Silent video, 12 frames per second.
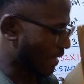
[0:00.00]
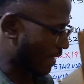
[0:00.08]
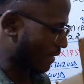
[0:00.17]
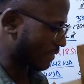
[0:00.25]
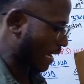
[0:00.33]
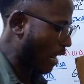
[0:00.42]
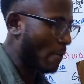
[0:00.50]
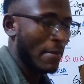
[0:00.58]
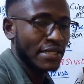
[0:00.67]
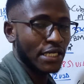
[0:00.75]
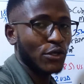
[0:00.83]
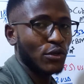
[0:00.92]
And how
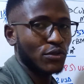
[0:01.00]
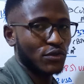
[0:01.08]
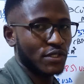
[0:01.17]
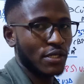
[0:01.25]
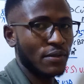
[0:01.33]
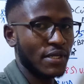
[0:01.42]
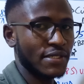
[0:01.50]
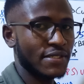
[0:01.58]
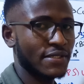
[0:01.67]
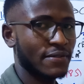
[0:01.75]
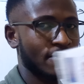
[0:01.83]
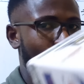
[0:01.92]
much are you going to sell
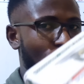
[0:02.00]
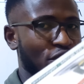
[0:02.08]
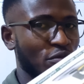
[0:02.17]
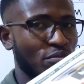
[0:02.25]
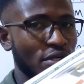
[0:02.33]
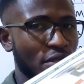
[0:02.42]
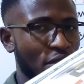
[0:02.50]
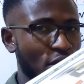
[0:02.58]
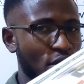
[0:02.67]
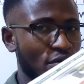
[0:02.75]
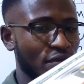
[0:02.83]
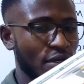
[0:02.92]
this? If you brought
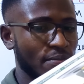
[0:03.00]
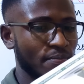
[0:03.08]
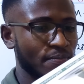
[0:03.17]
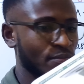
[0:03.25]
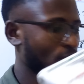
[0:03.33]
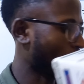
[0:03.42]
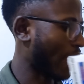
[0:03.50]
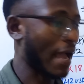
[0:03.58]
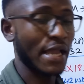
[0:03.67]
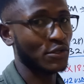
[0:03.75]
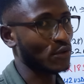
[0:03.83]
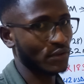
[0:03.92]
3 of them,
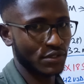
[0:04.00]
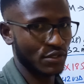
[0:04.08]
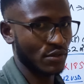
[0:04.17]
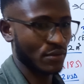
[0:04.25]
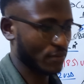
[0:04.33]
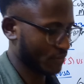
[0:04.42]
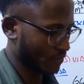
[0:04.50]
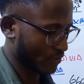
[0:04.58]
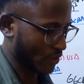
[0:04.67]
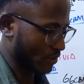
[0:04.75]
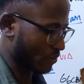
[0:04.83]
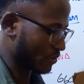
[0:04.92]
I don't know.
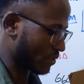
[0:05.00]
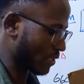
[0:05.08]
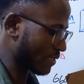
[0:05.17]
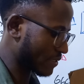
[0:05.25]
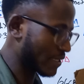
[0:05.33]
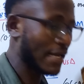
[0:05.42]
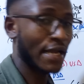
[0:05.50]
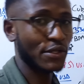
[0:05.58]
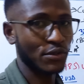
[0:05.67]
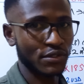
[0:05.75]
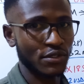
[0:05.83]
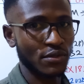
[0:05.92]
Seriously, I
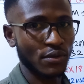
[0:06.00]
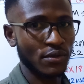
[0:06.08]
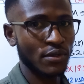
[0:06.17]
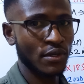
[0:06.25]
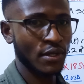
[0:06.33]
don't know.